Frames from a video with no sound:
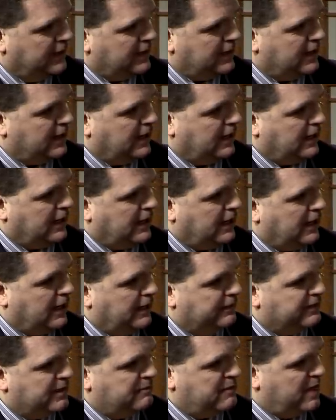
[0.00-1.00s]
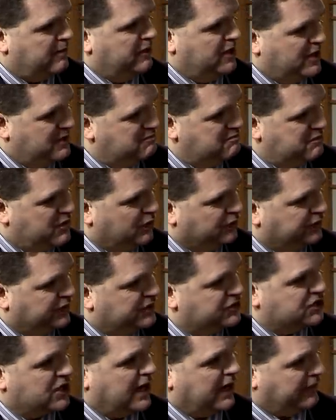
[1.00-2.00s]
that may be built in
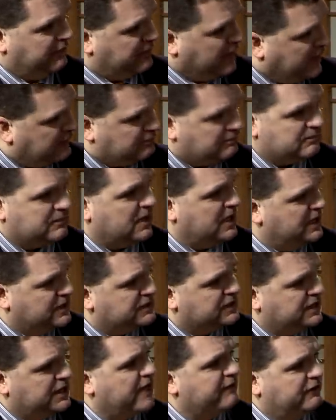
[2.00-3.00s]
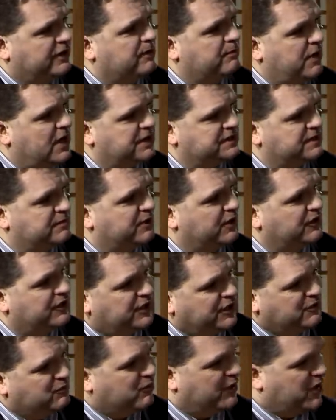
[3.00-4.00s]
China, that is a definite
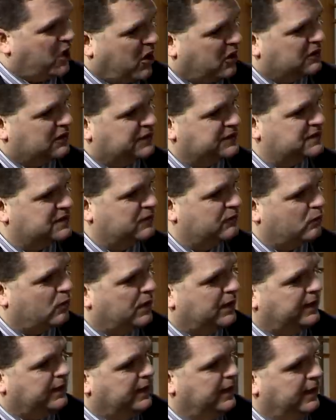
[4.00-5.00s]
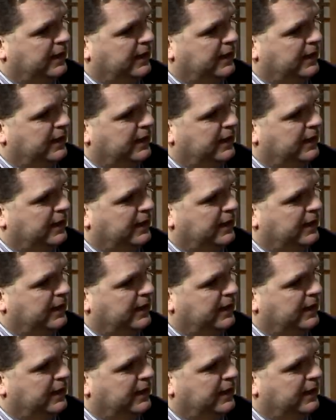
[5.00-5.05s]
possibility regardless of what,